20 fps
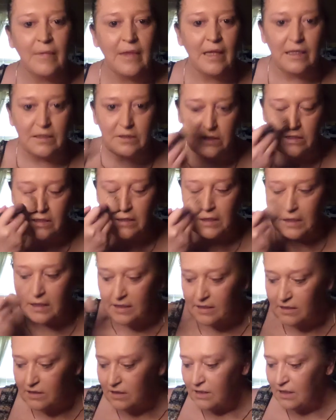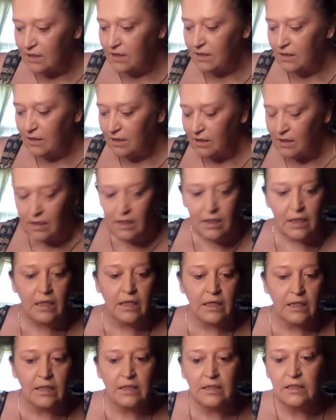Because this,
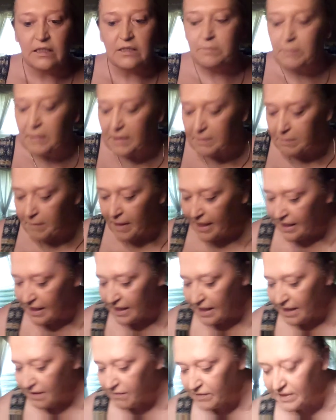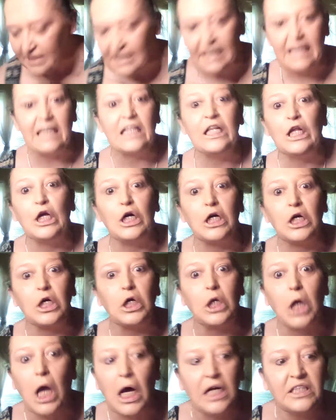just be making everything look
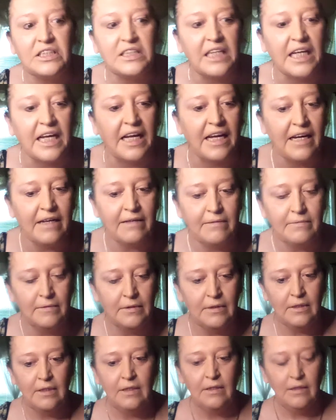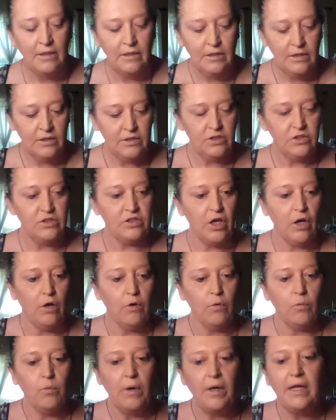glossy.
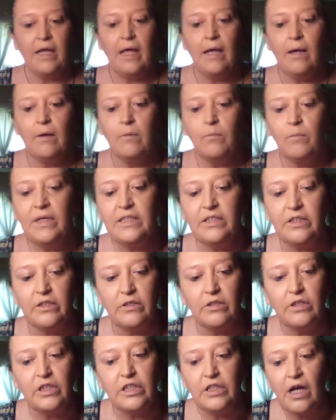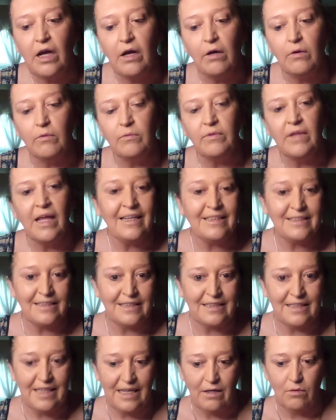So what can we do to tone that
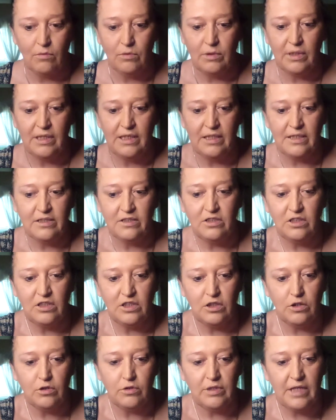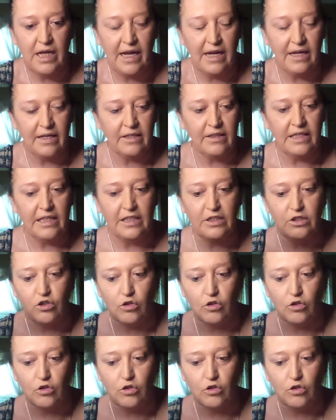down is to take the